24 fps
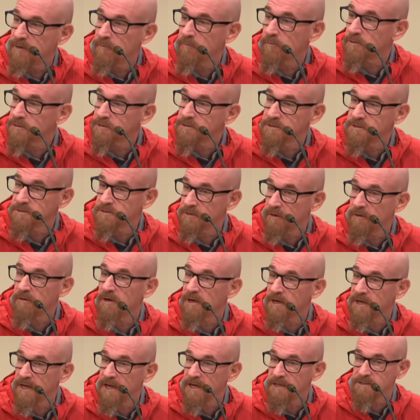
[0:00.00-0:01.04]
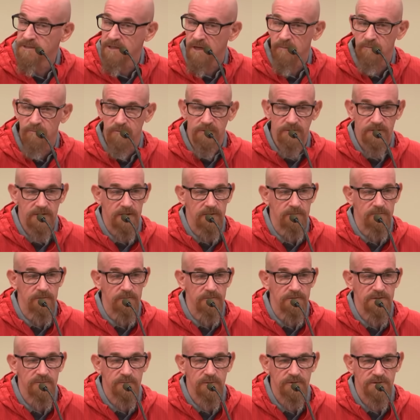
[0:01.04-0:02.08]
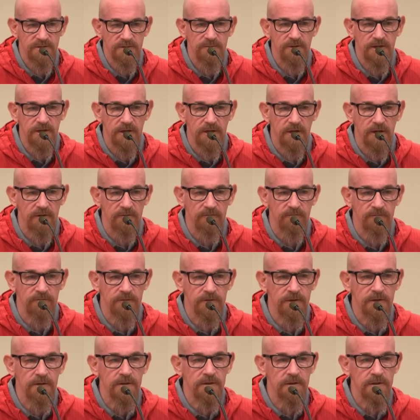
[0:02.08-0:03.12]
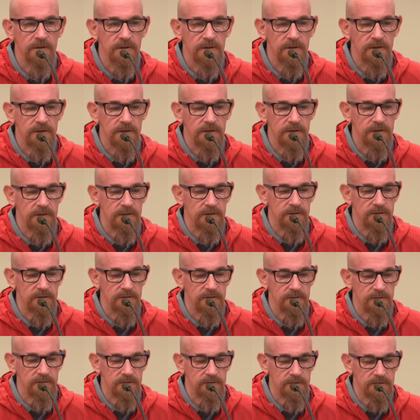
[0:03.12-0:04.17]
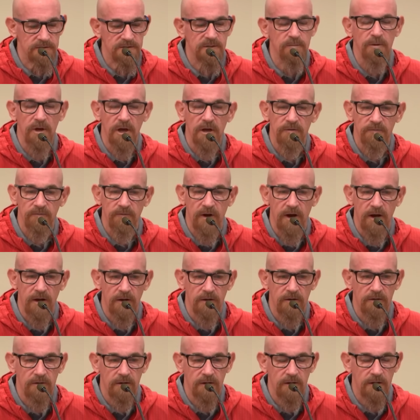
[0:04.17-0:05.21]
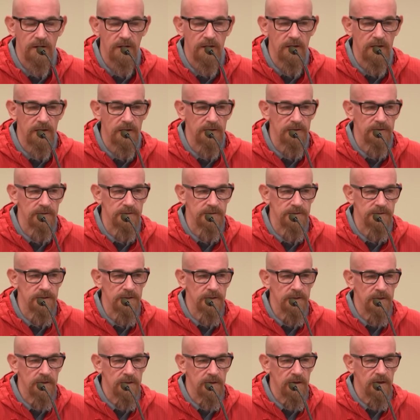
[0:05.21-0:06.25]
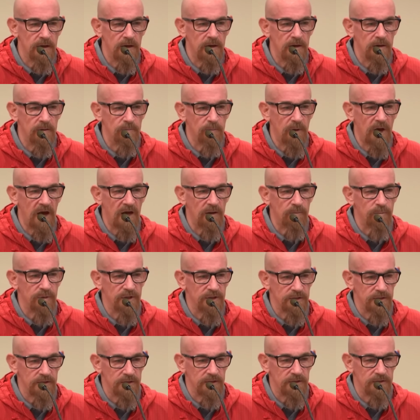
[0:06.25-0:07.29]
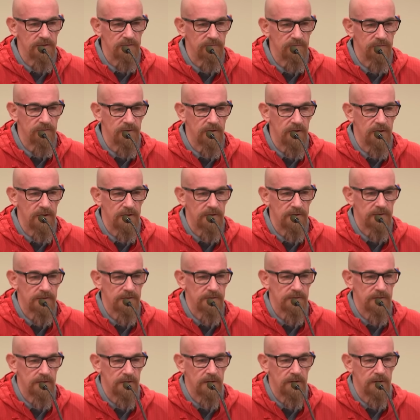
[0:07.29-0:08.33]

that were starting to catch up with him. There was supposed to be a gun, some gunfire, and I believe that